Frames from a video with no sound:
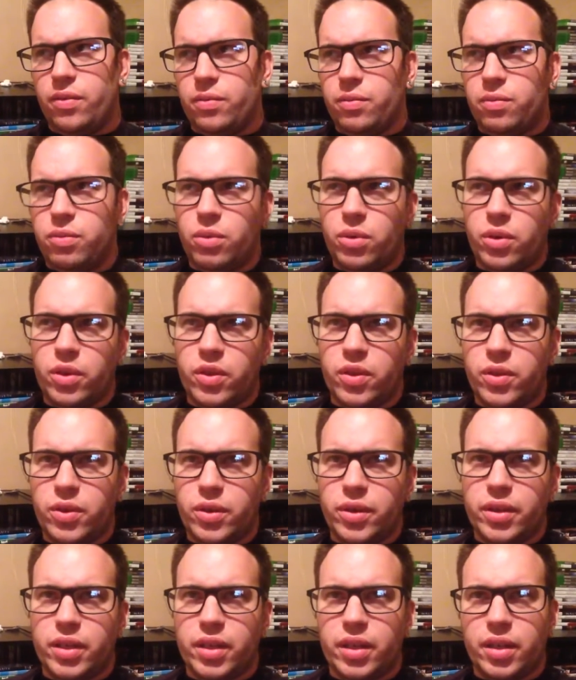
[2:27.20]
For the
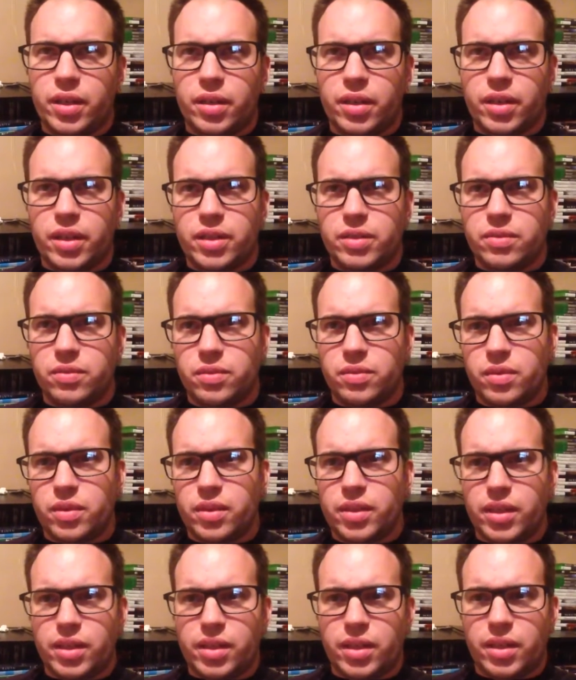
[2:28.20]
third thing in this
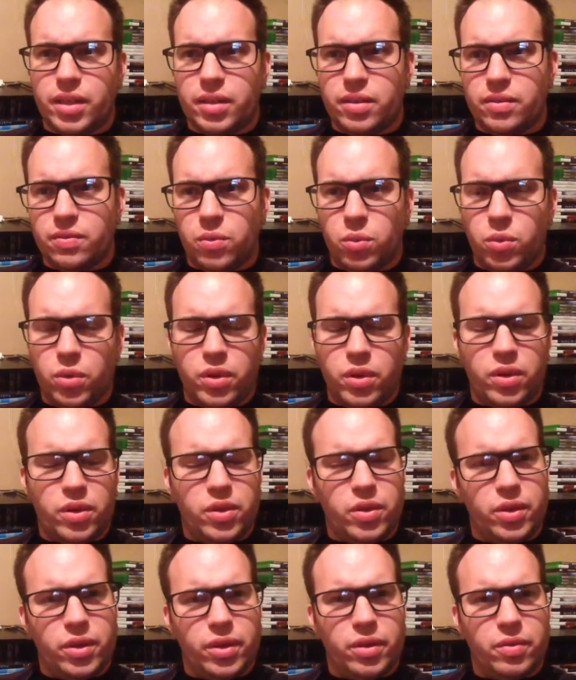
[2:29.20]
thing, fourth
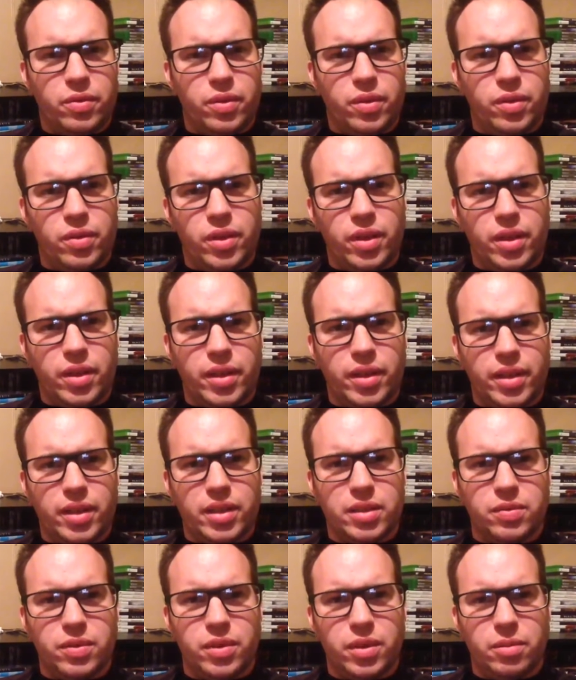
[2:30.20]
third thing in
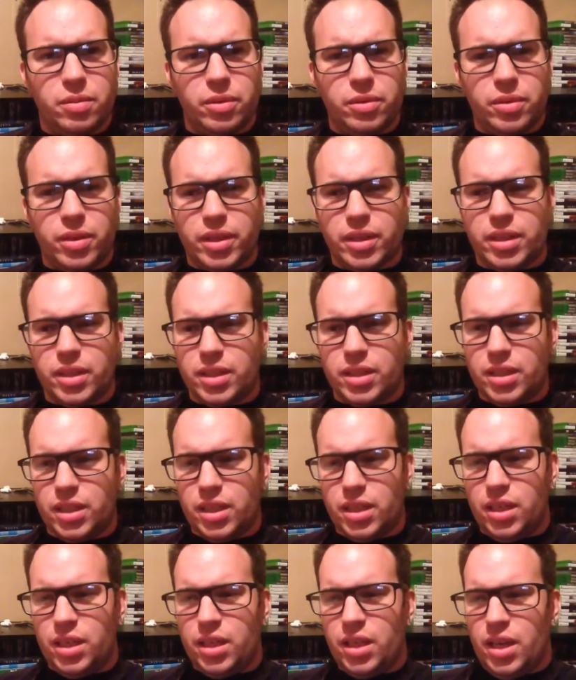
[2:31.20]
this film, I would like to
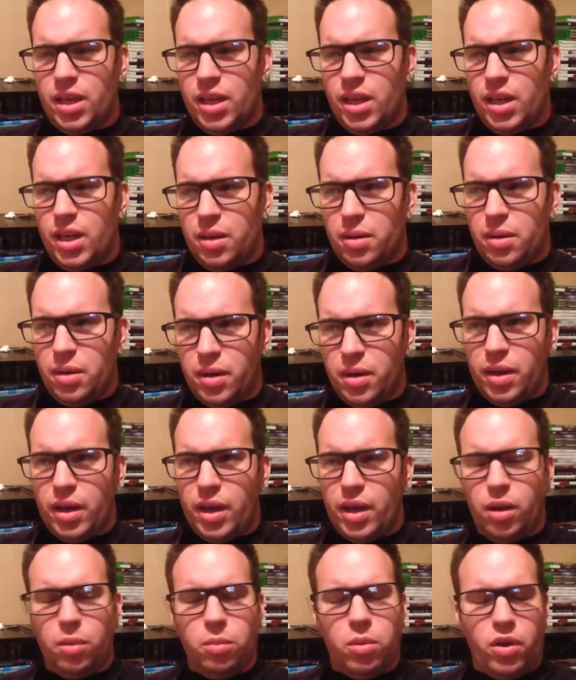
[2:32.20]
see
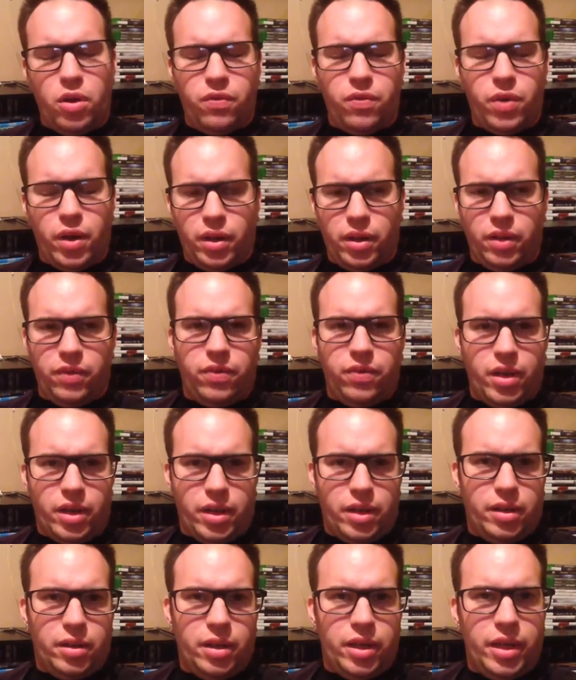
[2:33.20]
Hellboy finally
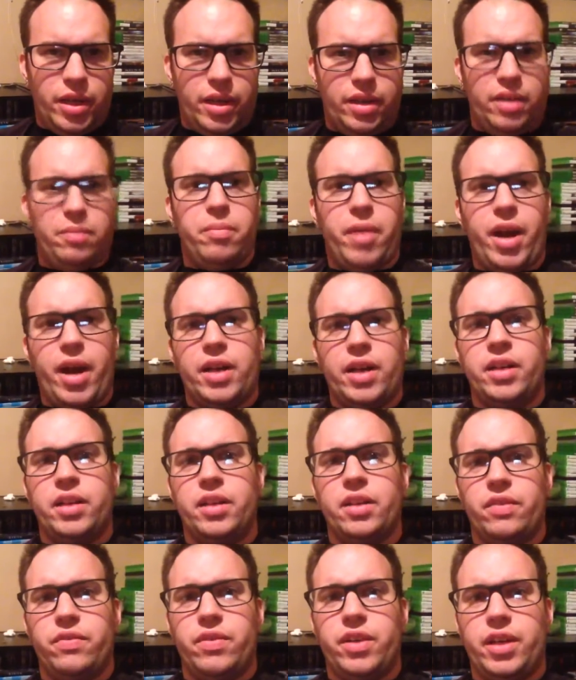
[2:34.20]
fucking hit Manny in
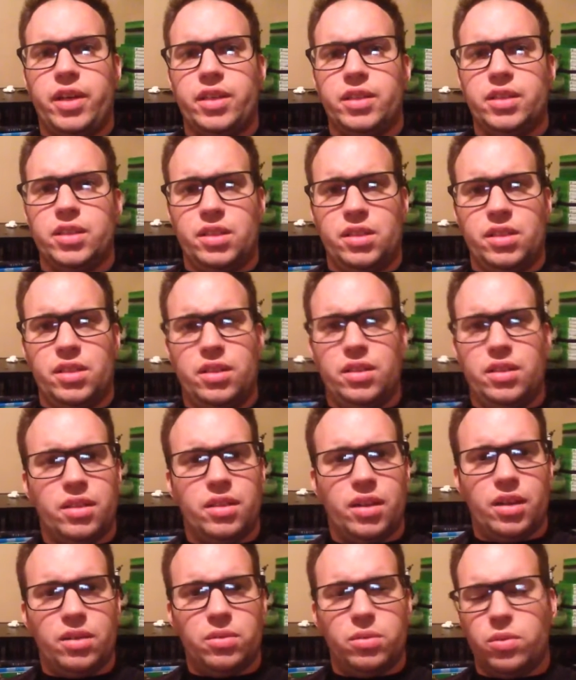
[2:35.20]
the face.
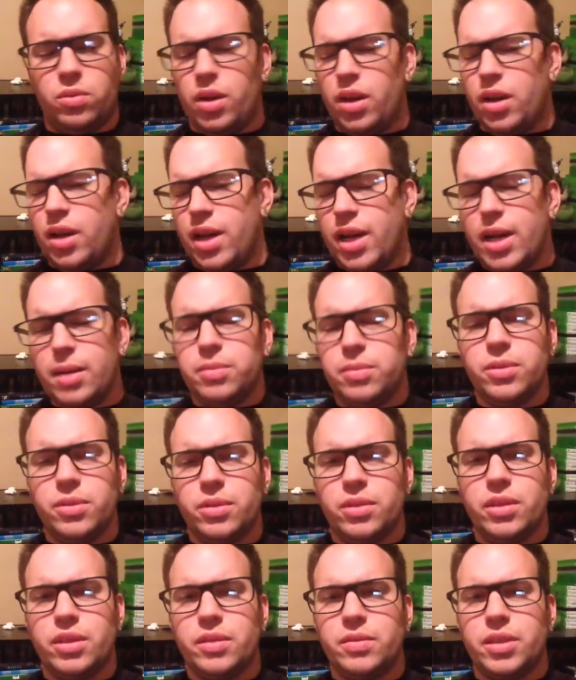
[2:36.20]
I would
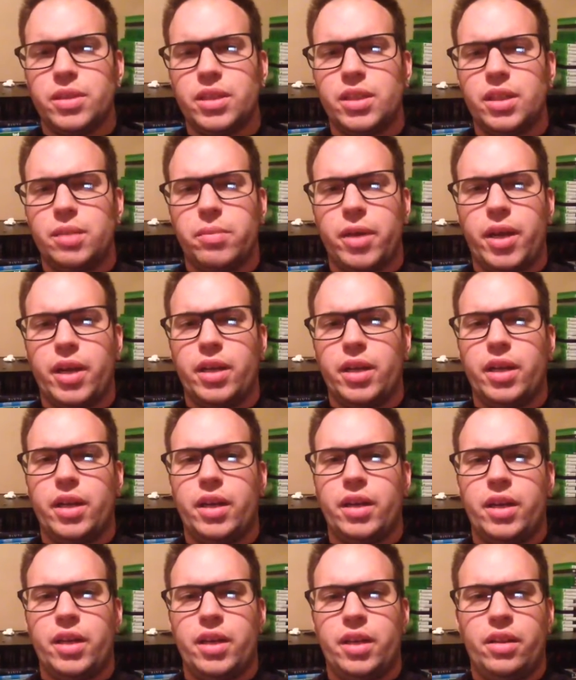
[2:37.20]
absolutely love to see Manny get
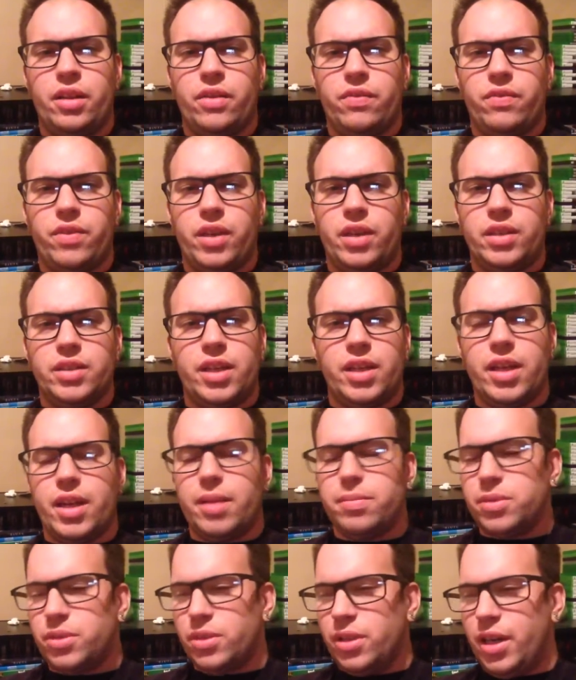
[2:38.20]
hit in the face. I
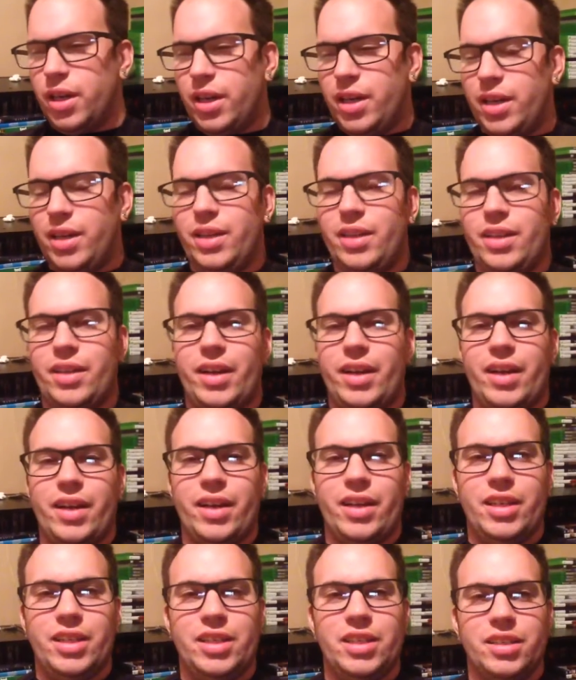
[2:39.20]
absolutely hate the
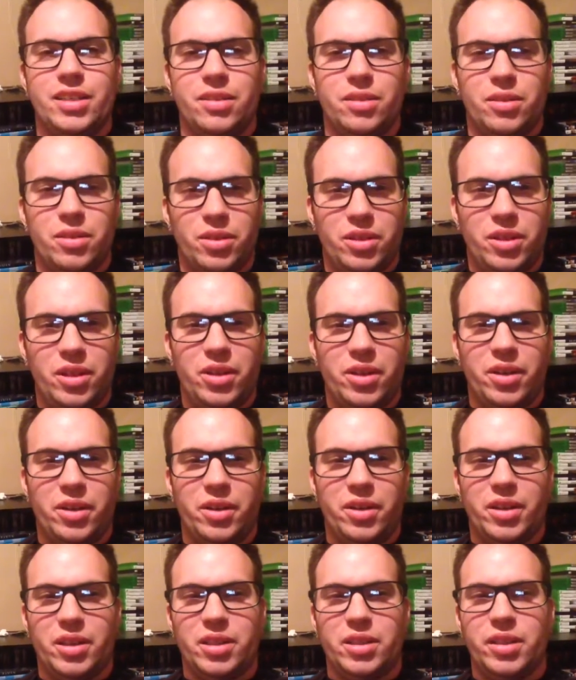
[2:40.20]
agent leader in
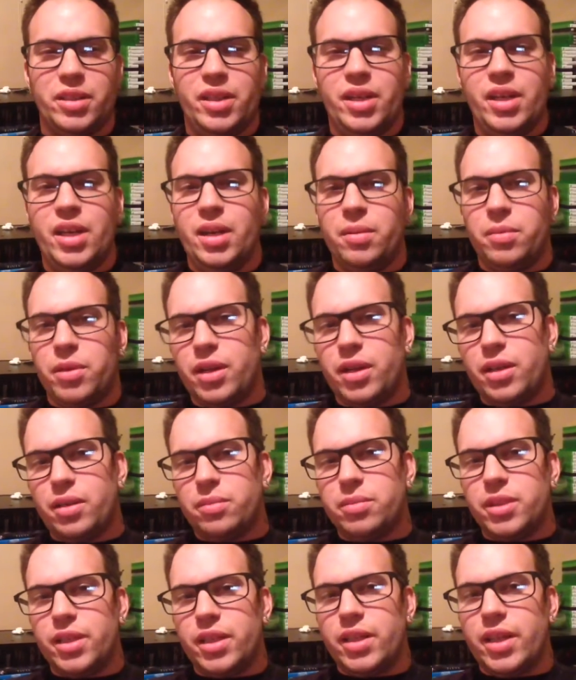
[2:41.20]
this. I'm kind of
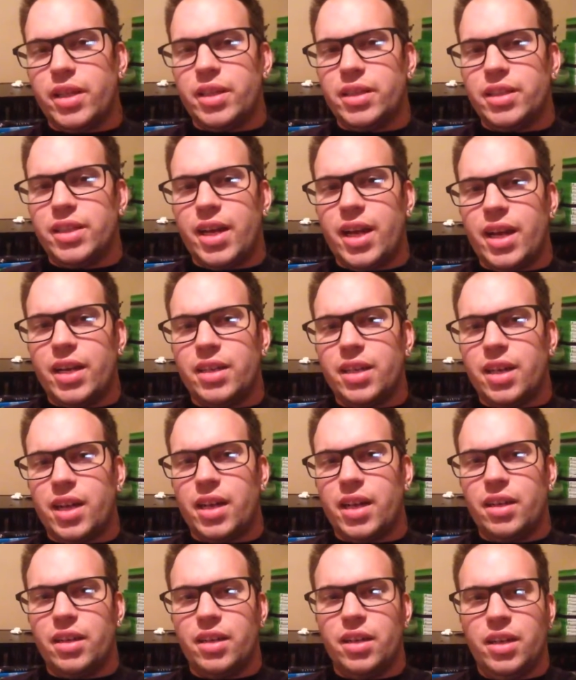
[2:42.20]
upset that his dad
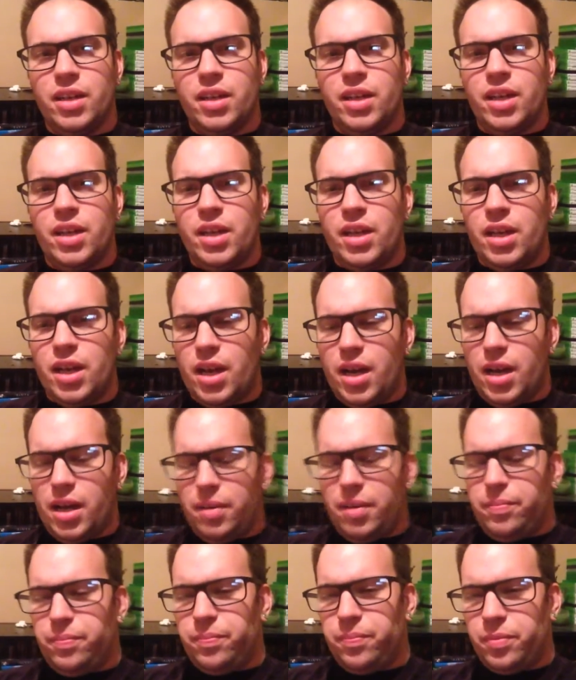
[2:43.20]
died
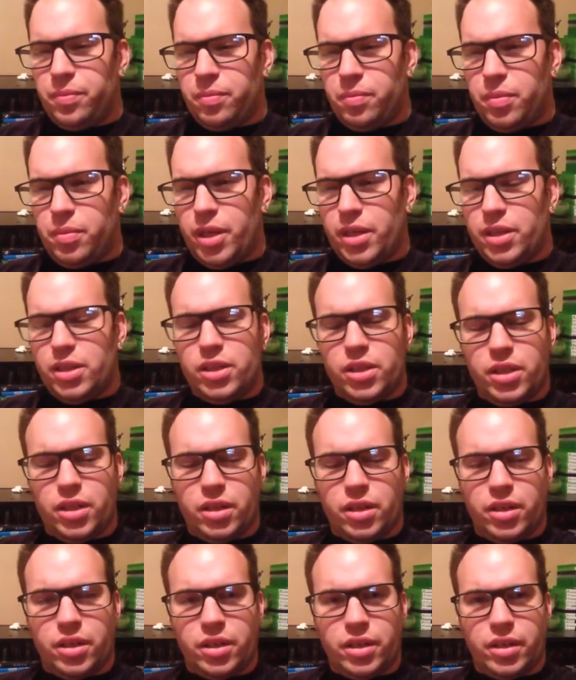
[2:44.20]
by John
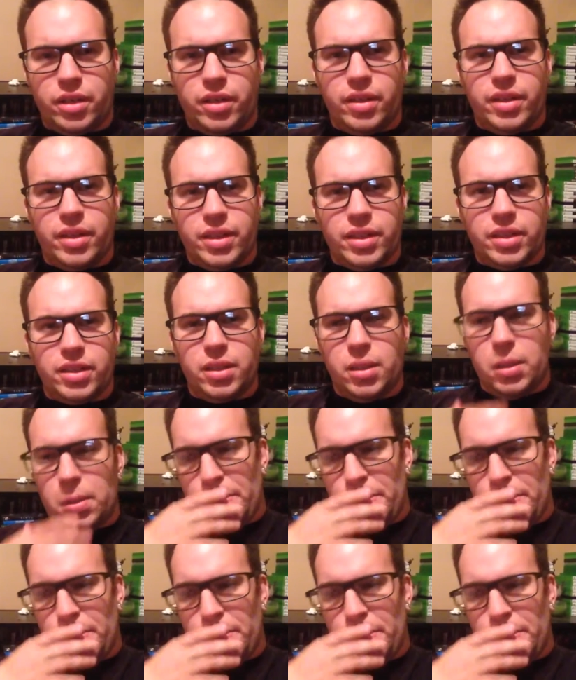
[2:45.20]
Hurt in this